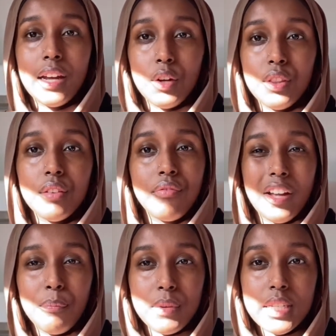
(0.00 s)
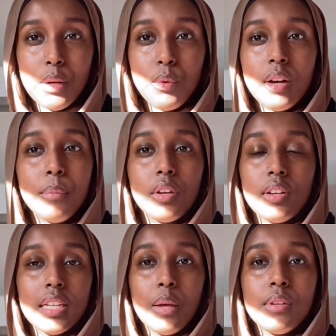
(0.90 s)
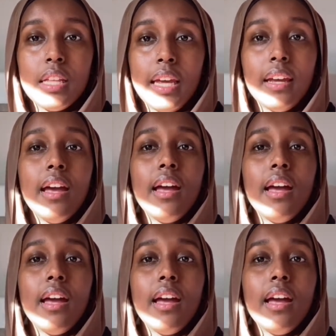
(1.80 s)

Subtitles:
owned the 5% one because I was like,